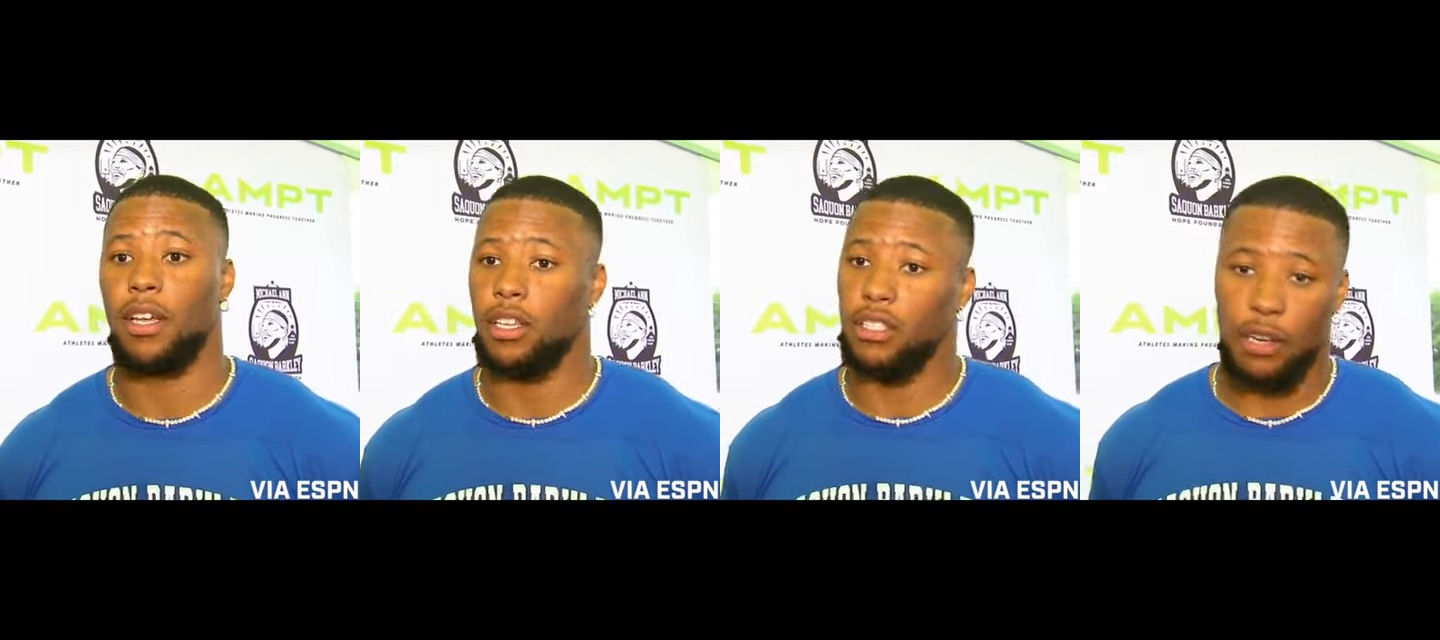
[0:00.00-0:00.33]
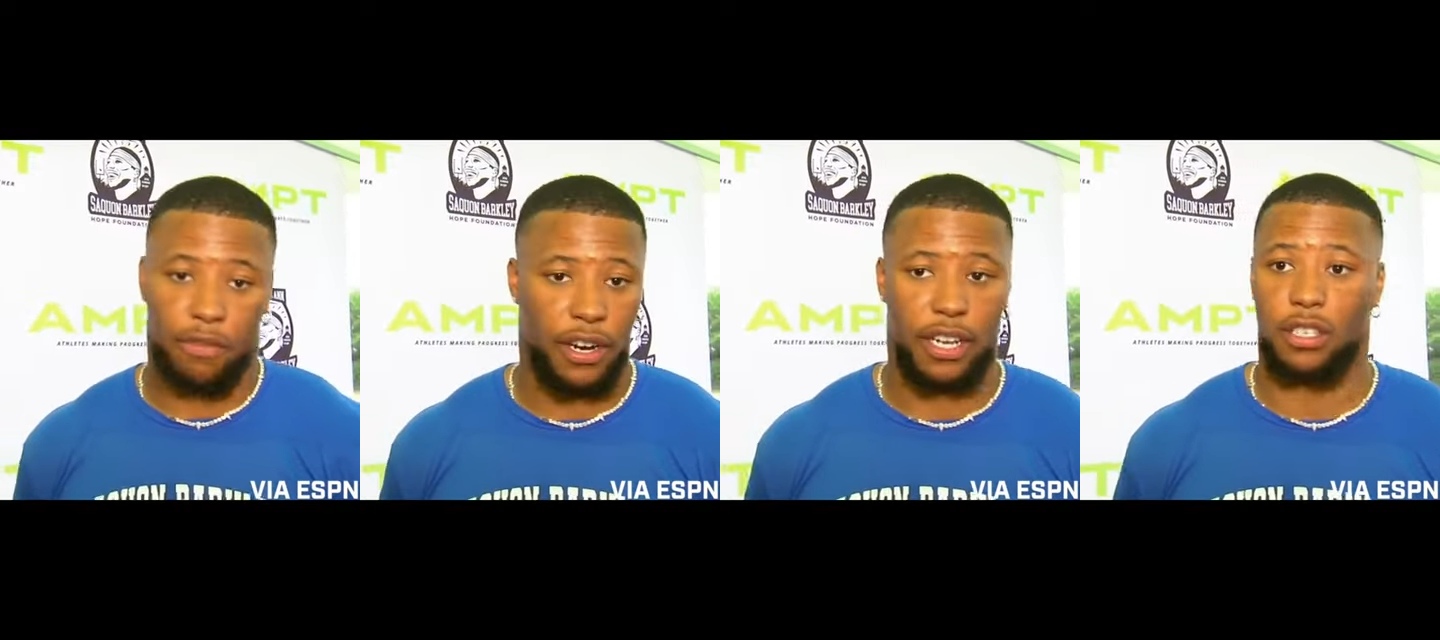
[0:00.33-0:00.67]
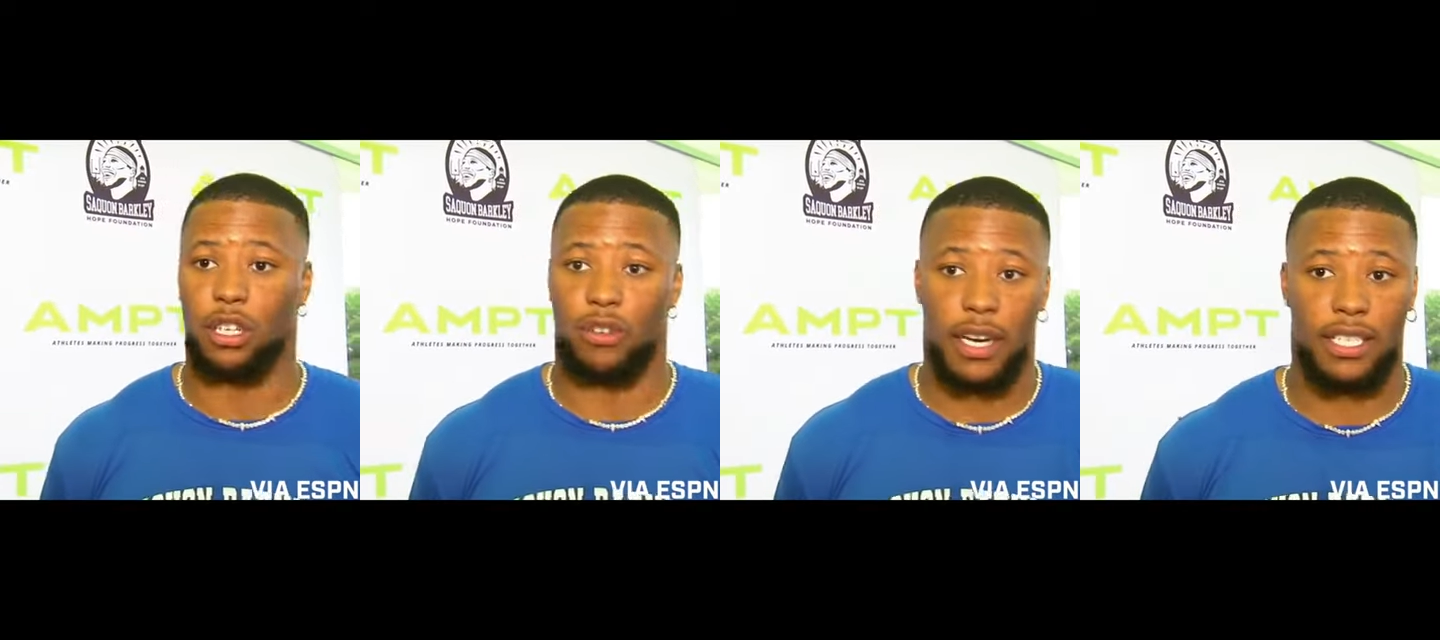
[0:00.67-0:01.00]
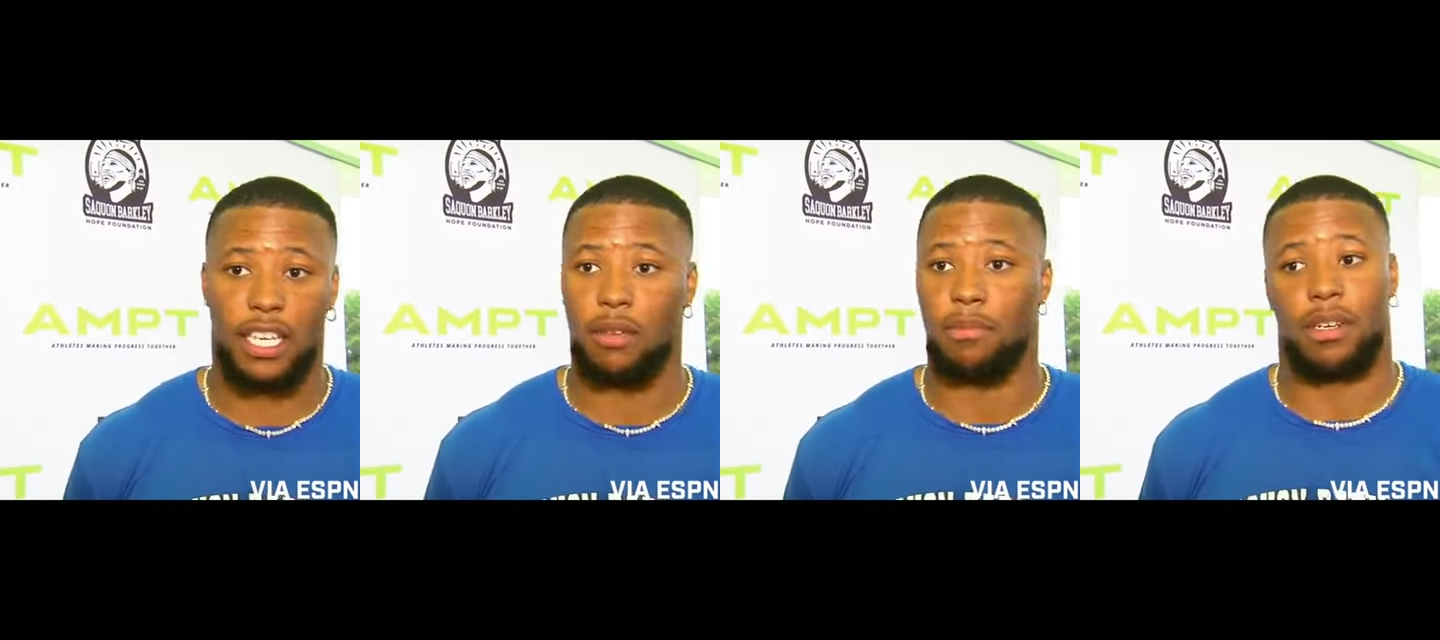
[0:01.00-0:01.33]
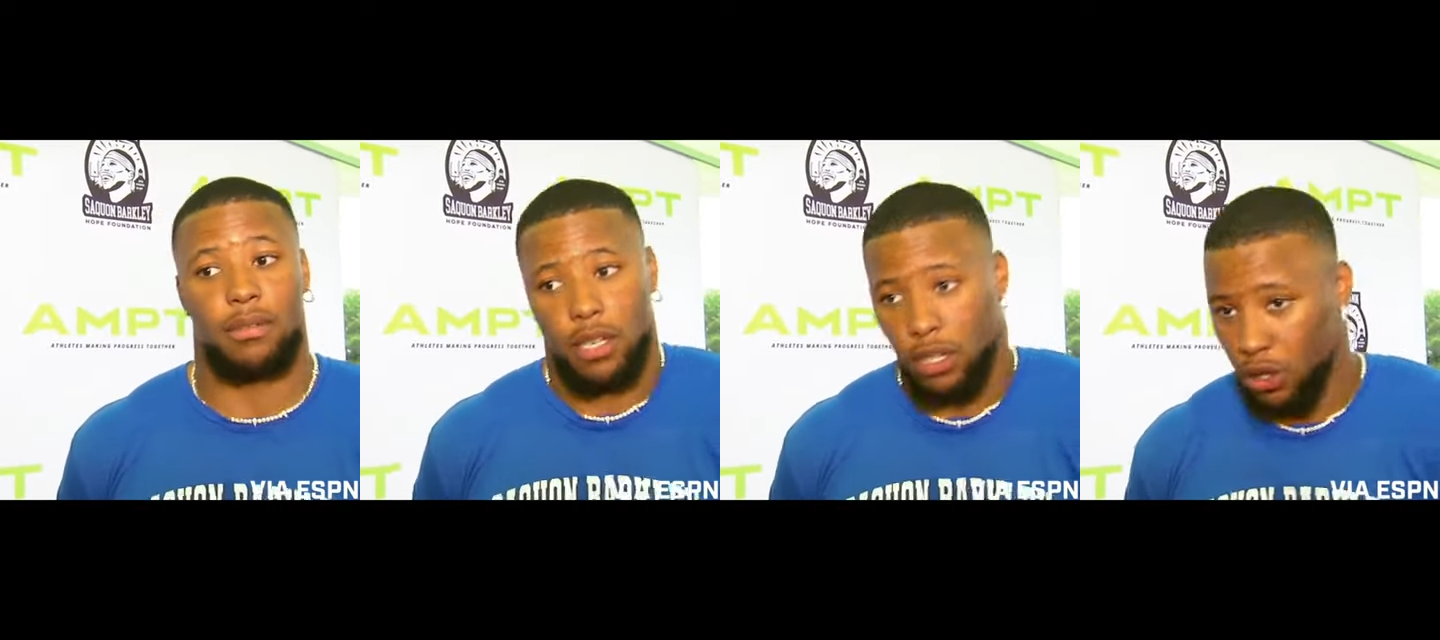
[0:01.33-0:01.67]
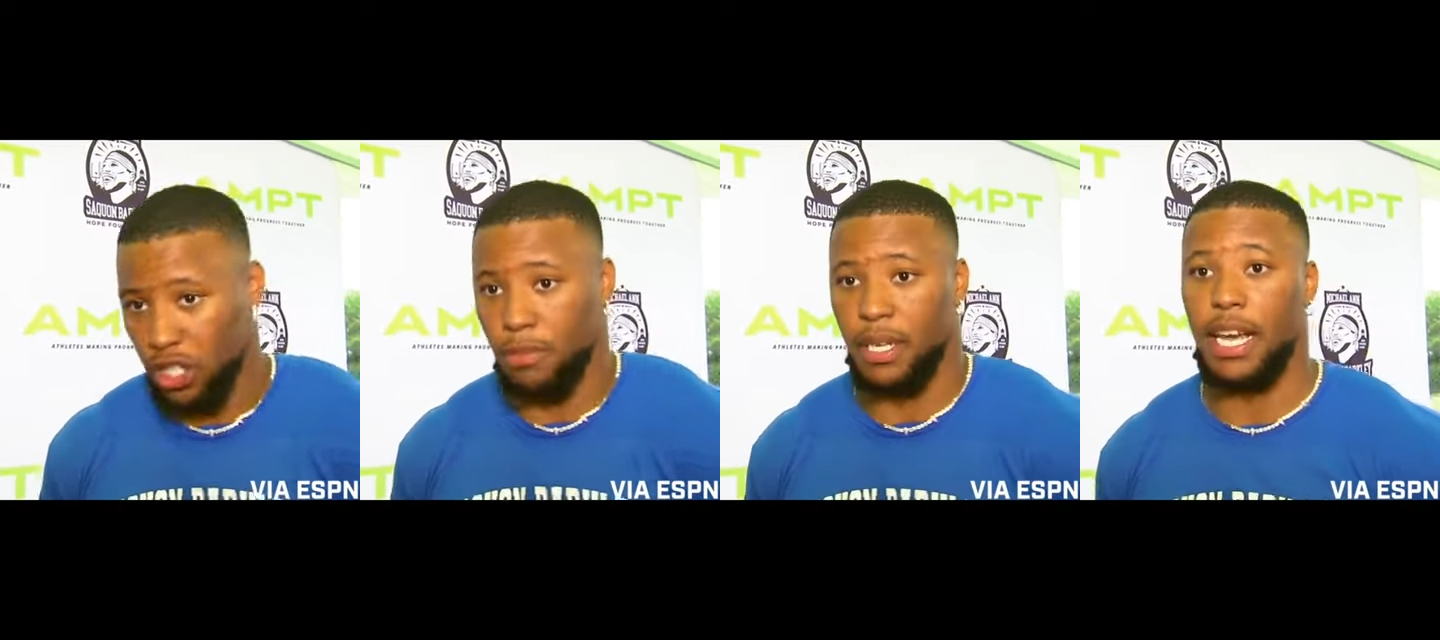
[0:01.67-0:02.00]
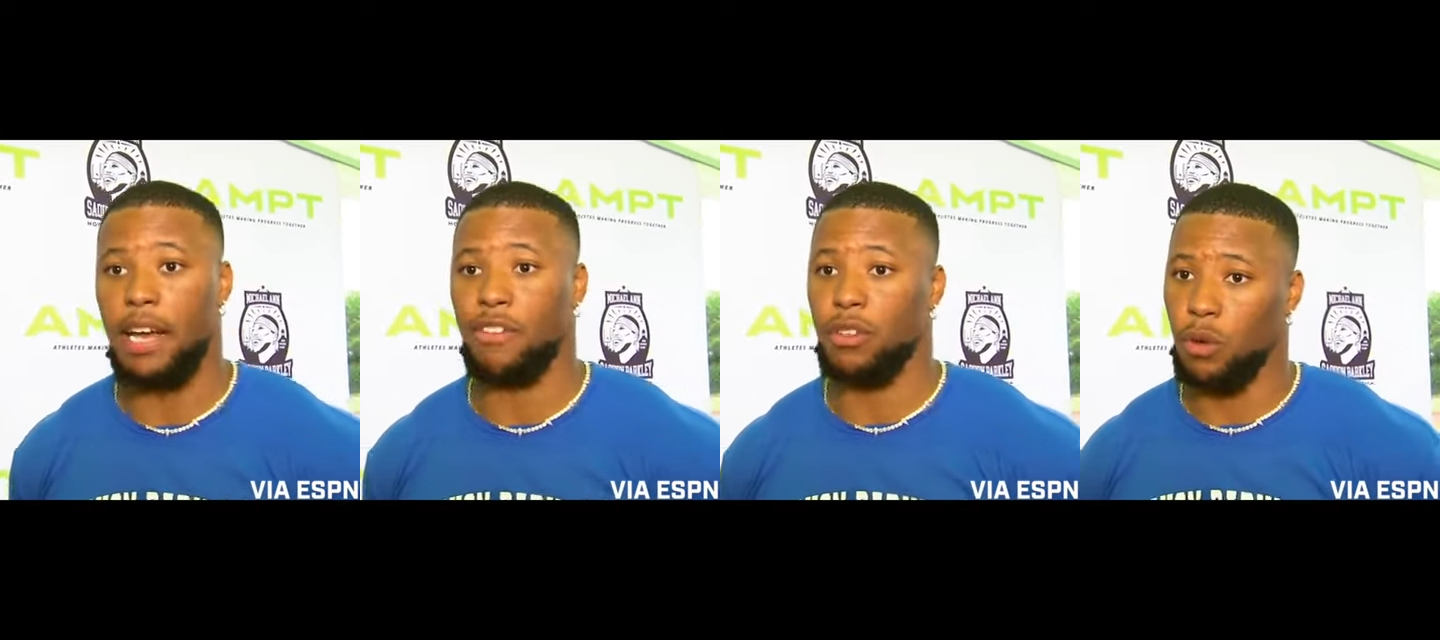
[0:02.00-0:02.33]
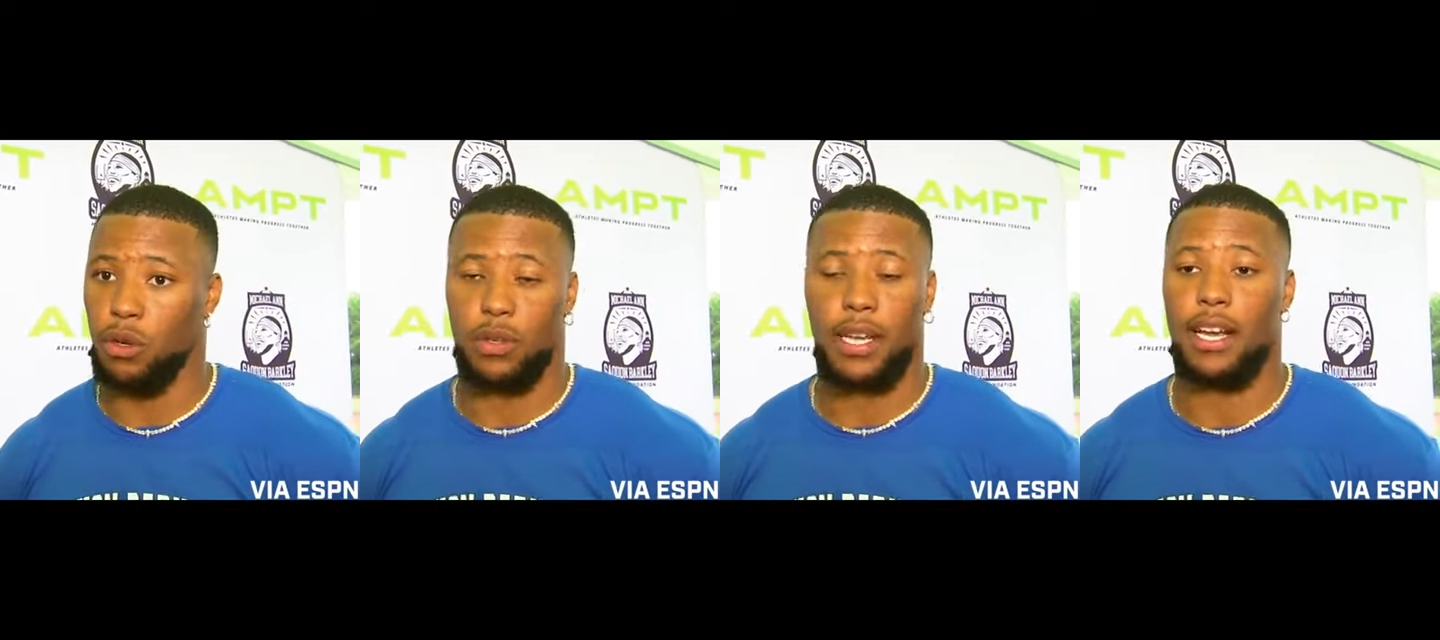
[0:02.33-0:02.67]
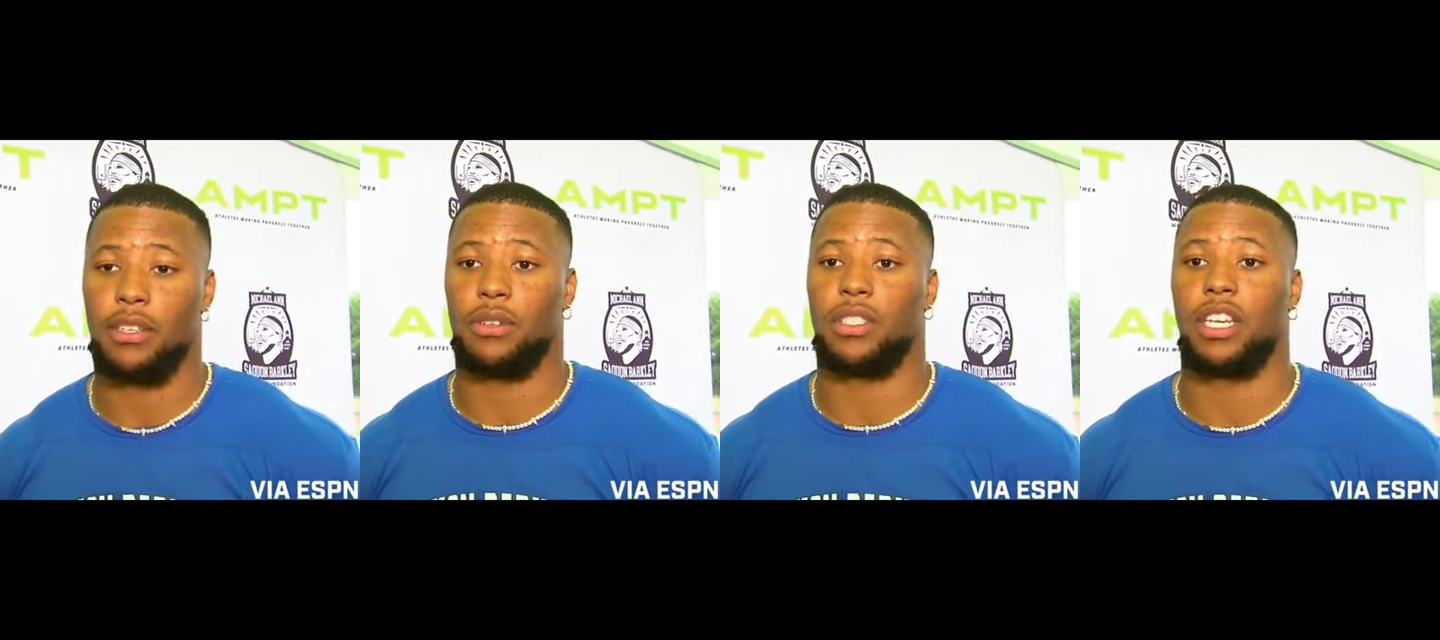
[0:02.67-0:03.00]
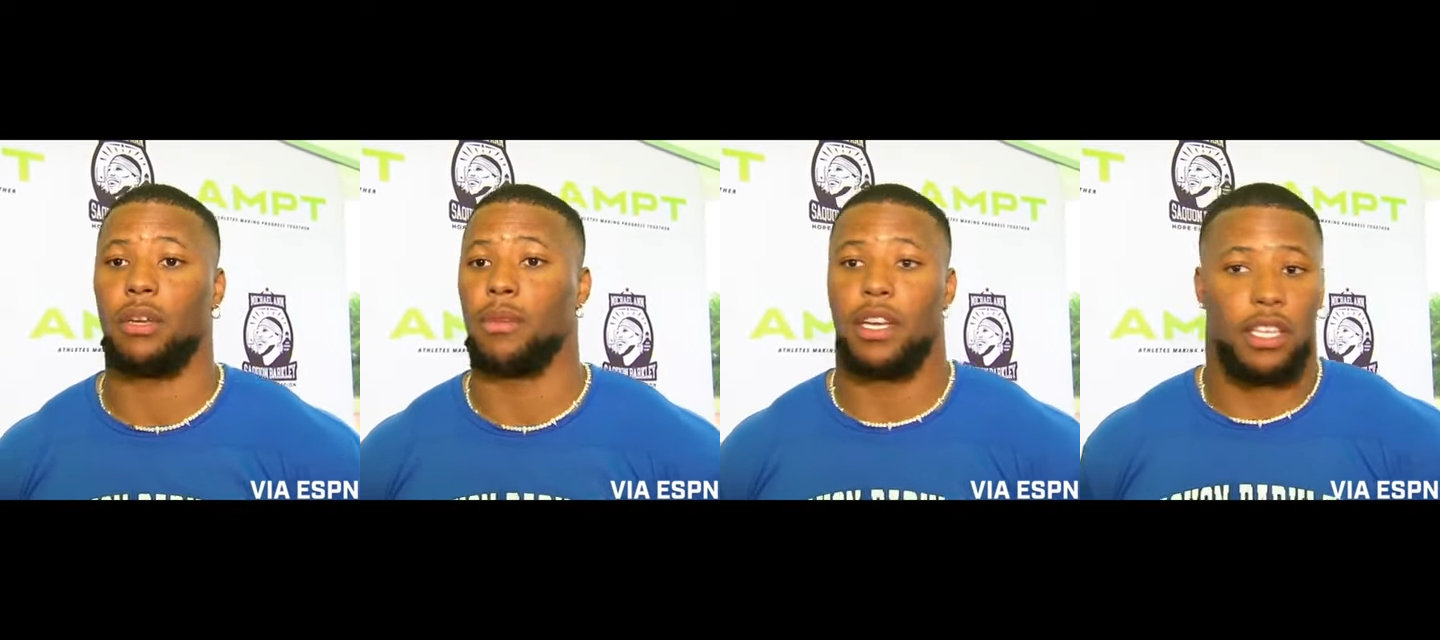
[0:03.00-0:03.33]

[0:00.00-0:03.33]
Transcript: San Fran's a great team, but Christian McCaffrey's one of those guys on the team.